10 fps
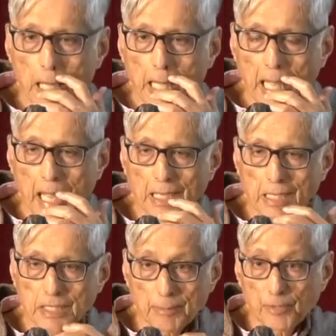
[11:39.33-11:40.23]
And
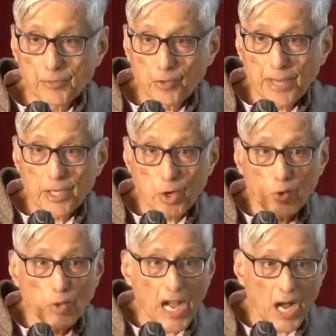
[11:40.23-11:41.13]
some of you may
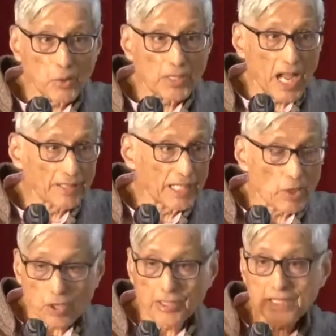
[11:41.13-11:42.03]
know how Gandhi
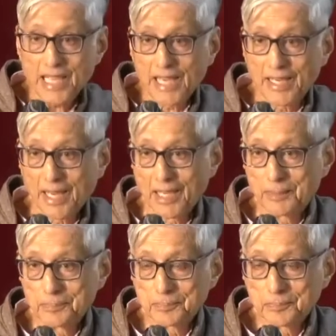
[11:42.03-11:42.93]
got this idea.
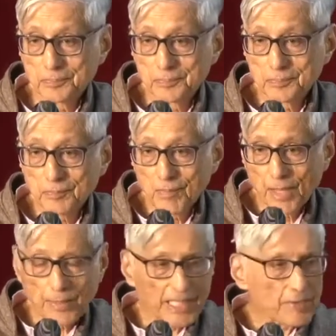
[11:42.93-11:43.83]

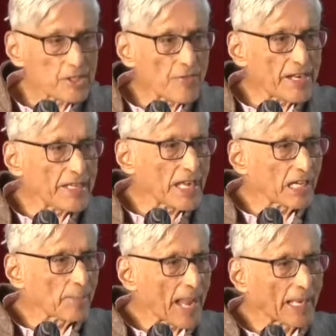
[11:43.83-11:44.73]
When he was a very
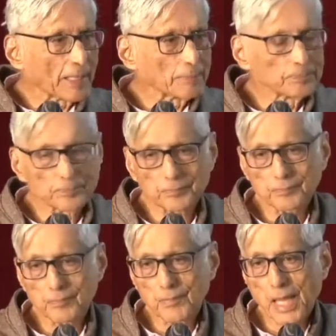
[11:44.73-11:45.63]
young man,
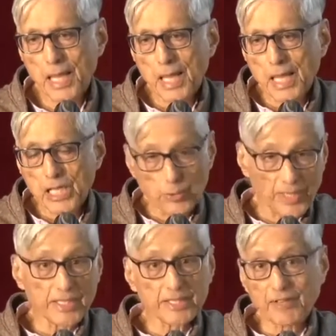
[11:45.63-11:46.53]

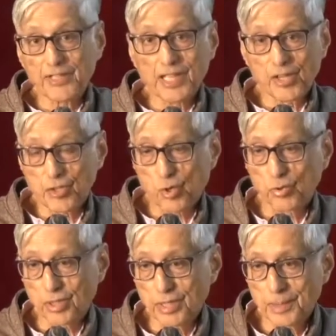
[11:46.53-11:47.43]
27 years
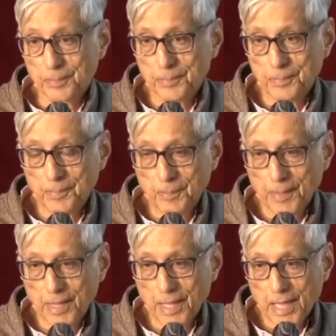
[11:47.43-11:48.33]
old,
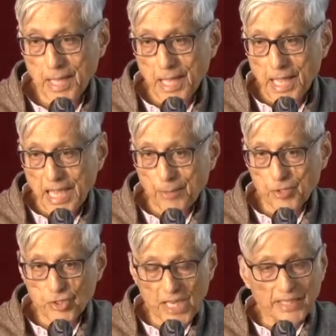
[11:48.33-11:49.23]
he
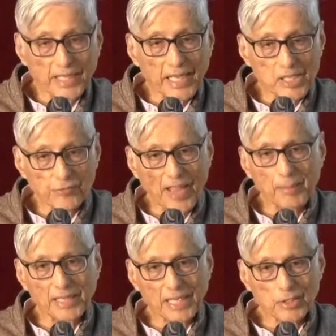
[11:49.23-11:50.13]
was taking his
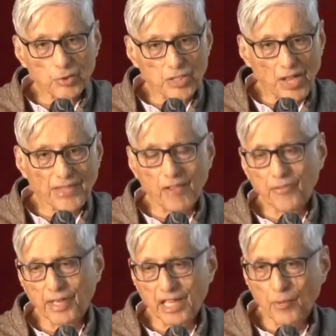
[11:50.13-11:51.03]
family to South
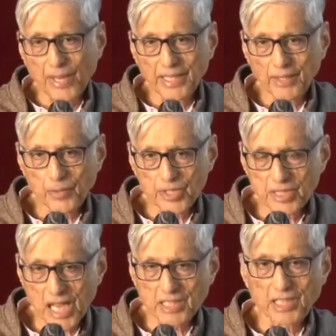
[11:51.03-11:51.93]
Africa, where he was
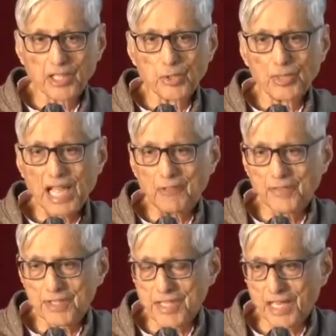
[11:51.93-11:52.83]
starting a new life
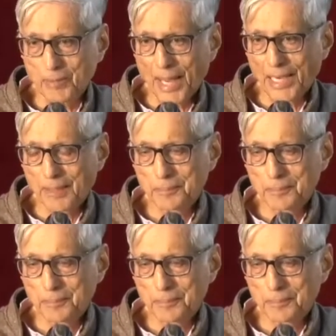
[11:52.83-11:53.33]
as a young man.